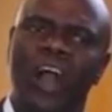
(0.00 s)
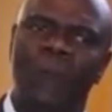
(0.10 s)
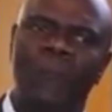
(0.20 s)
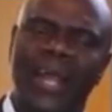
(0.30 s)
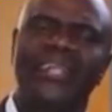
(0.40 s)

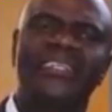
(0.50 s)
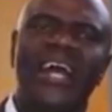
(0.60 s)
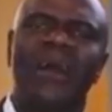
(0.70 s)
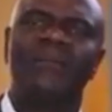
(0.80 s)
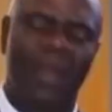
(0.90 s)
our
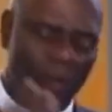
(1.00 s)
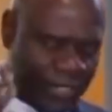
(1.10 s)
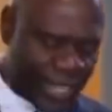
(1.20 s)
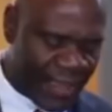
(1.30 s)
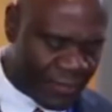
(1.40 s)
platinum, our
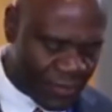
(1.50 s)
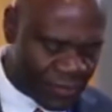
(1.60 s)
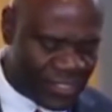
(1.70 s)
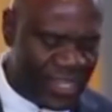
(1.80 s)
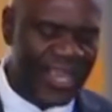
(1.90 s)

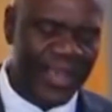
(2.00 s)
diamonds,